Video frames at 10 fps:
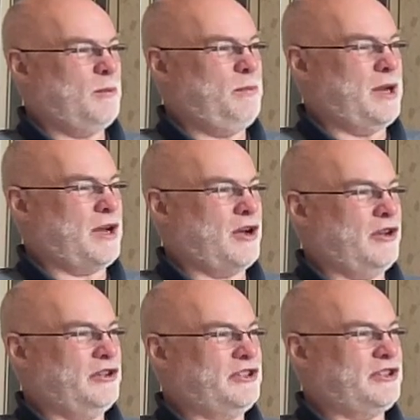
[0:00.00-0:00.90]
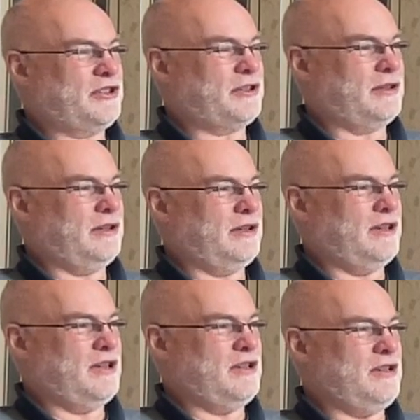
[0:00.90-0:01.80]
because,
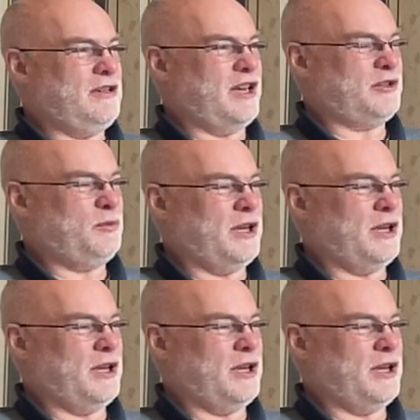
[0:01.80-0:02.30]
yes,